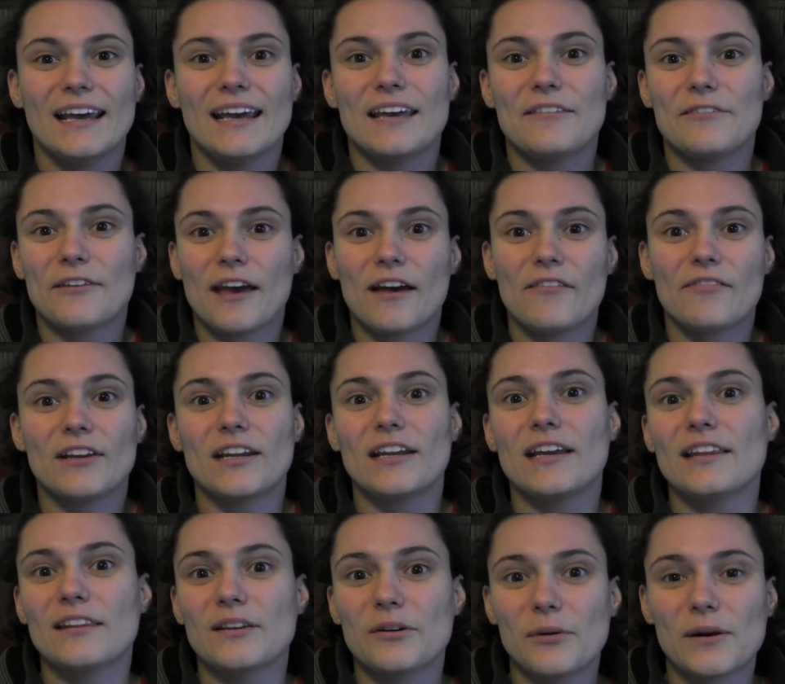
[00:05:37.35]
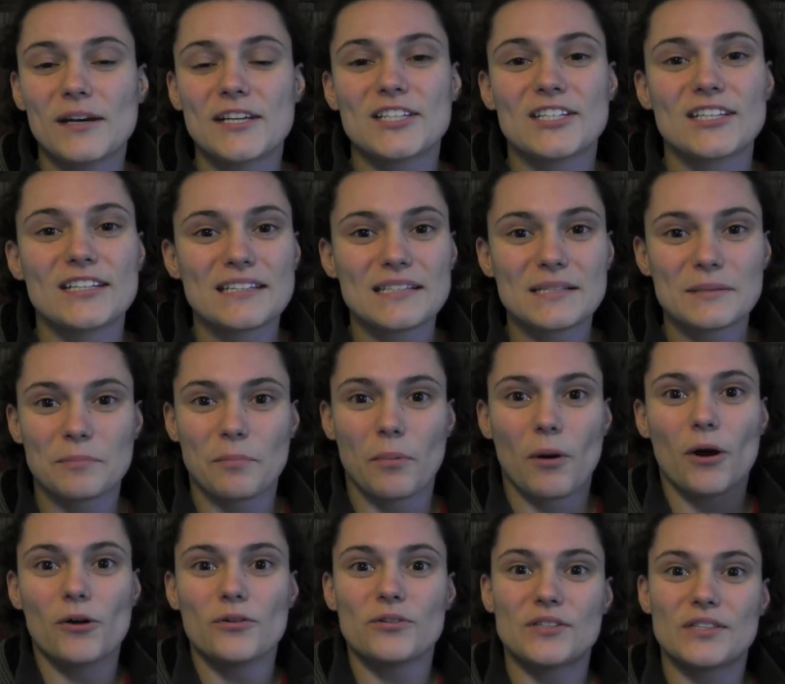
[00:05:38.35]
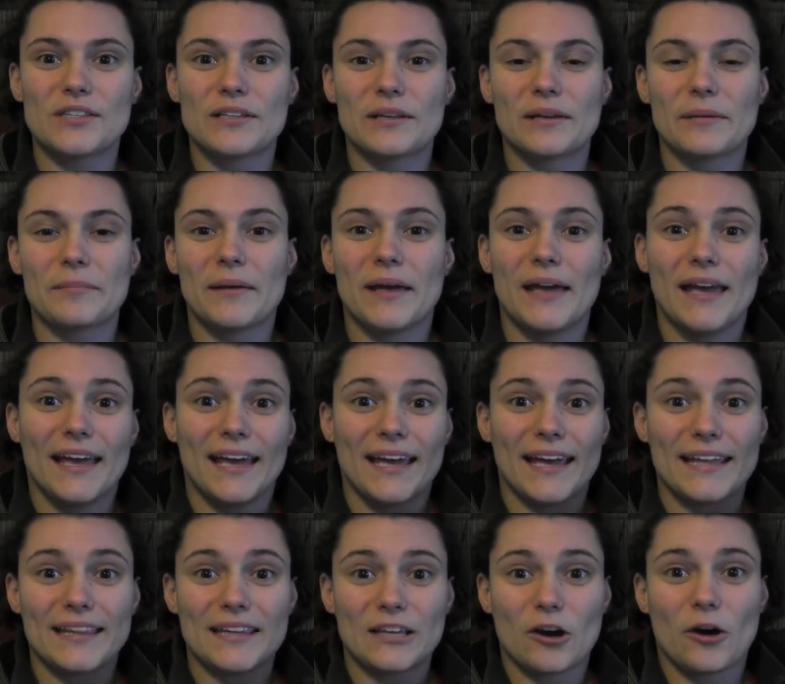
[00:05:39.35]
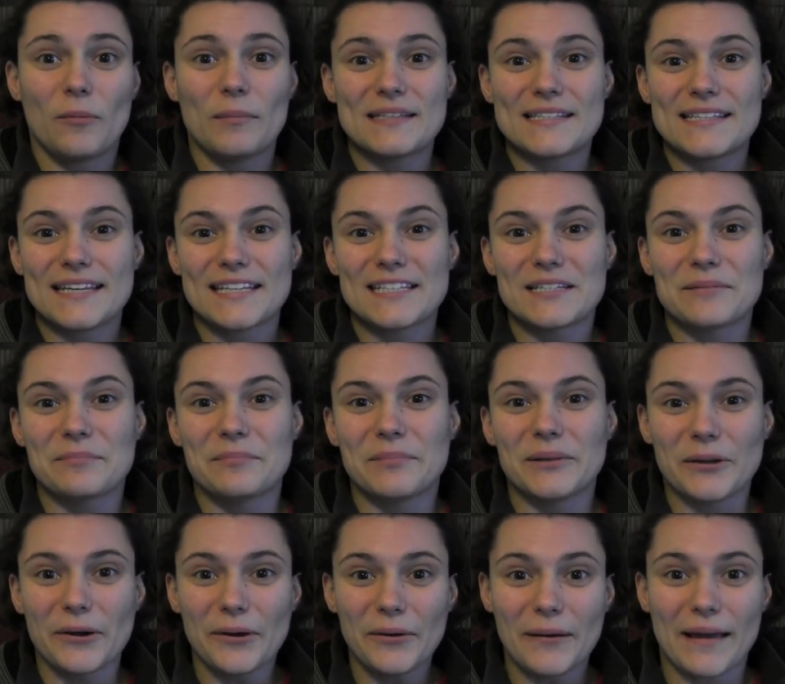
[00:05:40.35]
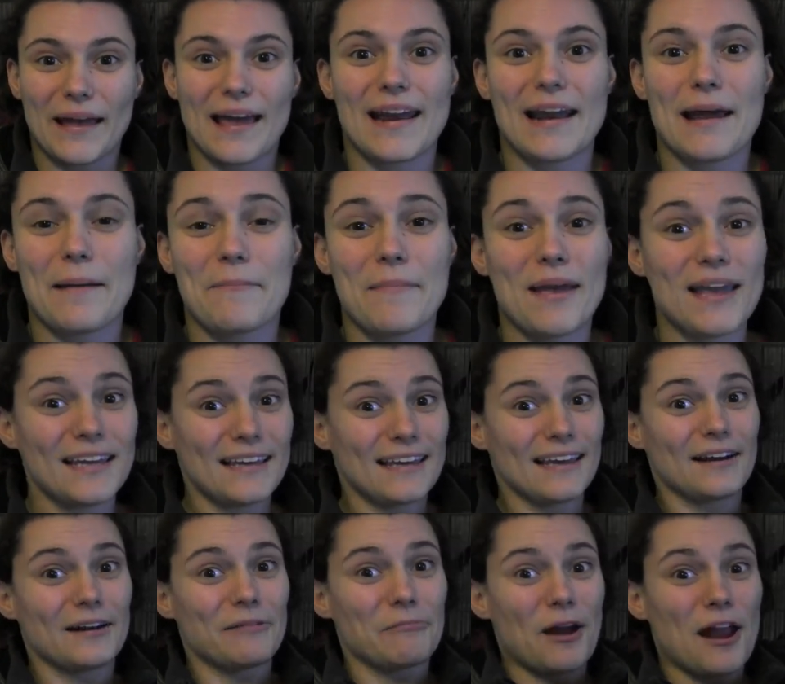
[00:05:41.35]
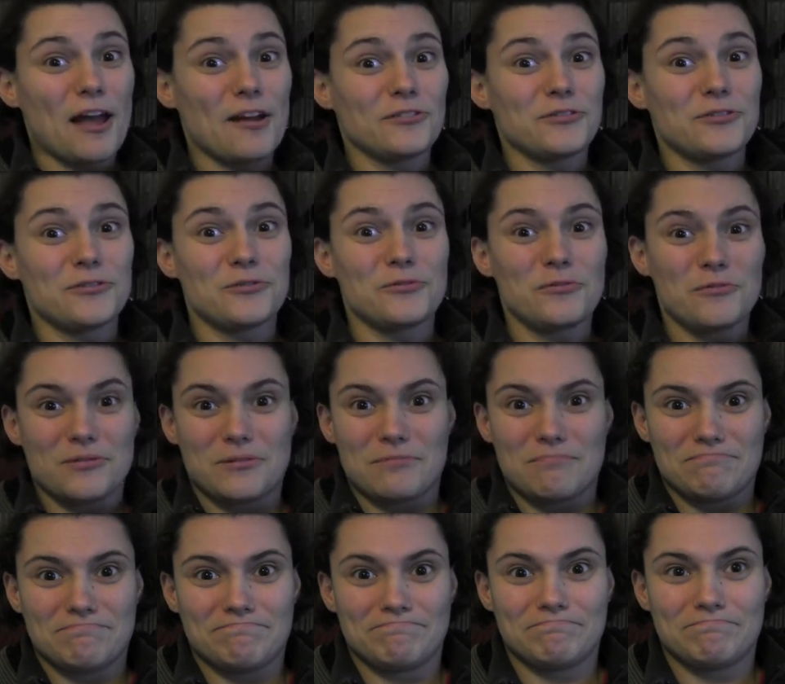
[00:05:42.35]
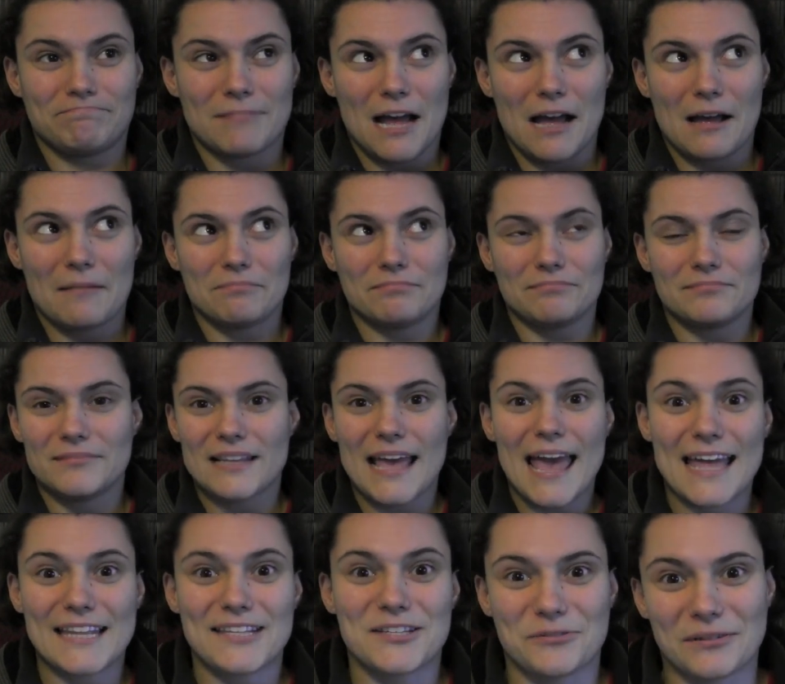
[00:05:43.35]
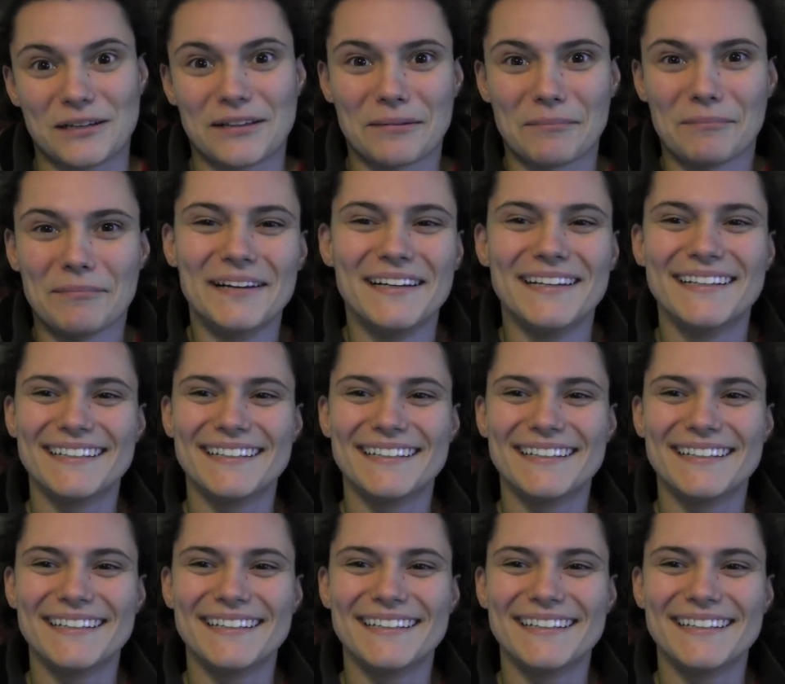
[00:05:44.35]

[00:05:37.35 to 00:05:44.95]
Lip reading: If you have any other questions, post them in the comment section below and I may get around to answering them.